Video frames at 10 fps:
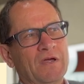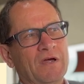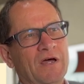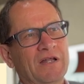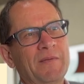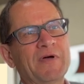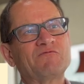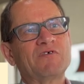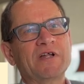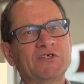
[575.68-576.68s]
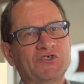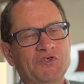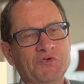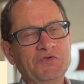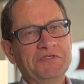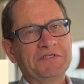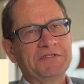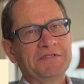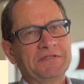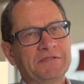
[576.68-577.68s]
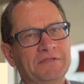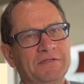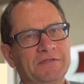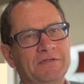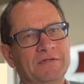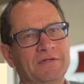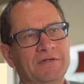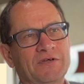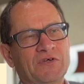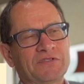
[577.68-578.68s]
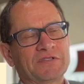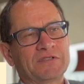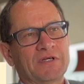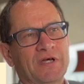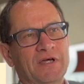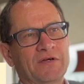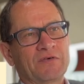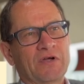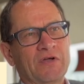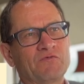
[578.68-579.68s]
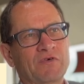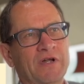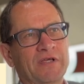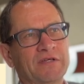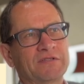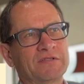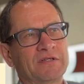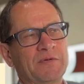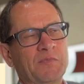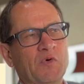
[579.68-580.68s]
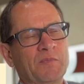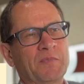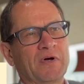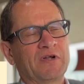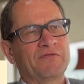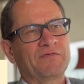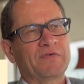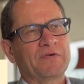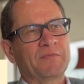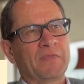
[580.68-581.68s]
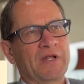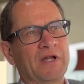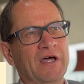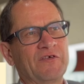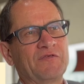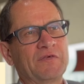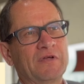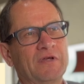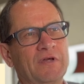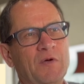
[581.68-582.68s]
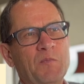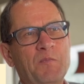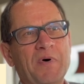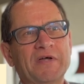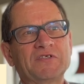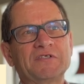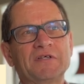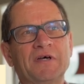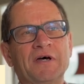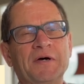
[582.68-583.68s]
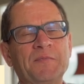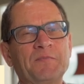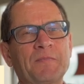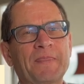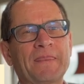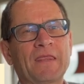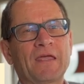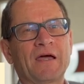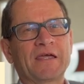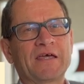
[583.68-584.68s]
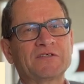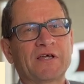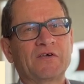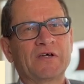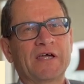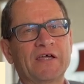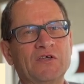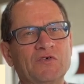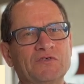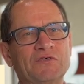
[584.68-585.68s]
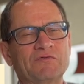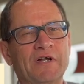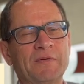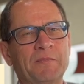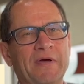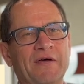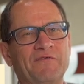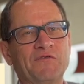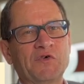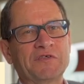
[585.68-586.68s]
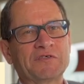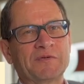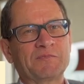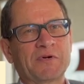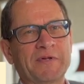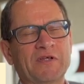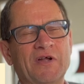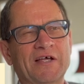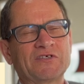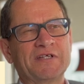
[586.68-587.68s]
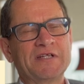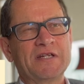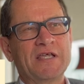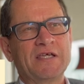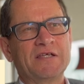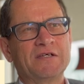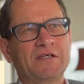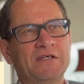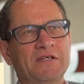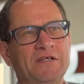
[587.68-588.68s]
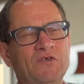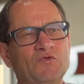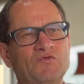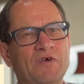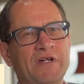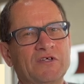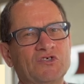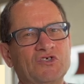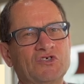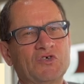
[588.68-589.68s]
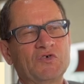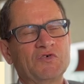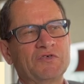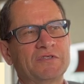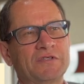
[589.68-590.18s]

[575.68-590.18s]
I'd like my running shoes, because going running is an important part of my life. But I guess I could get used to running barefoot, so I probably don't actually need running shoes.